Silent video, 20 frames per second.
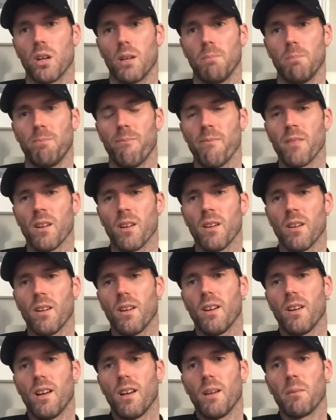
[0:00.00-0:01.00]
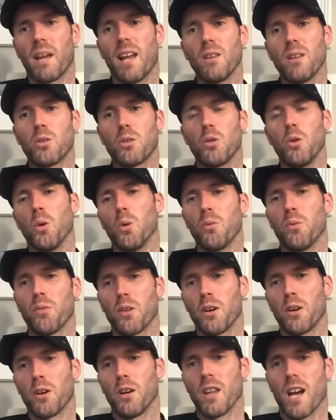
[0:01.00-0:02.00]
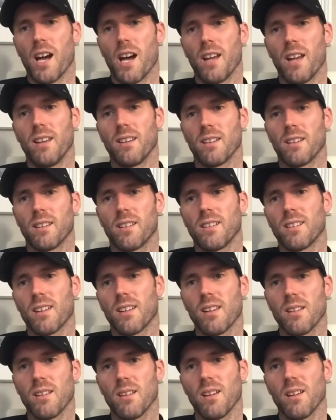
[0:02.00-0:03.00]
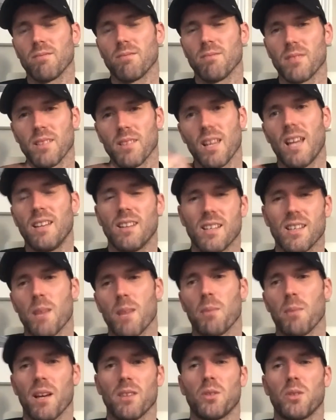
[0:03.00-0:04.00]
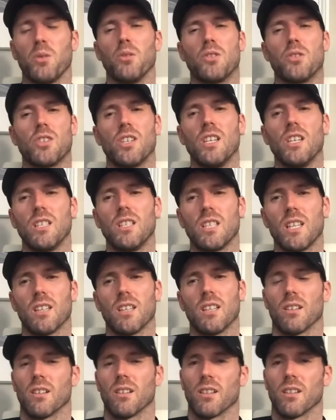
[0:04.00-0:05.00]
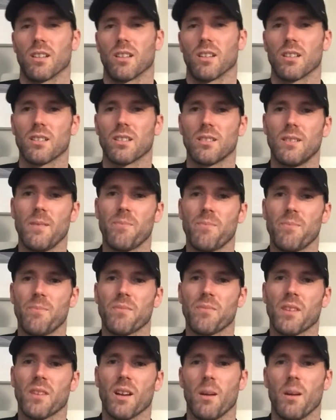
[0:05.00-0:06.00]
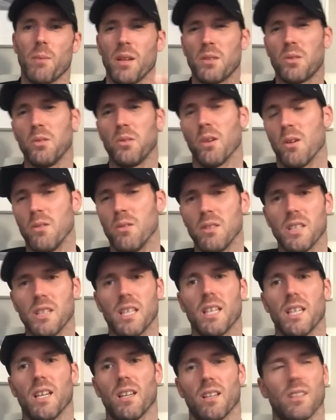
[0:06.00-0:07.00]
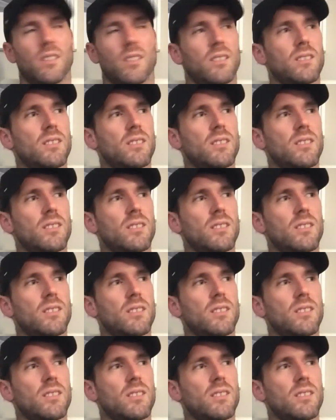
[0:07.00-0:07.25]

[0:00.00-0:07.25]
I'm getting too old for all that, and it's a bit too cheesy or a bit too out there. And,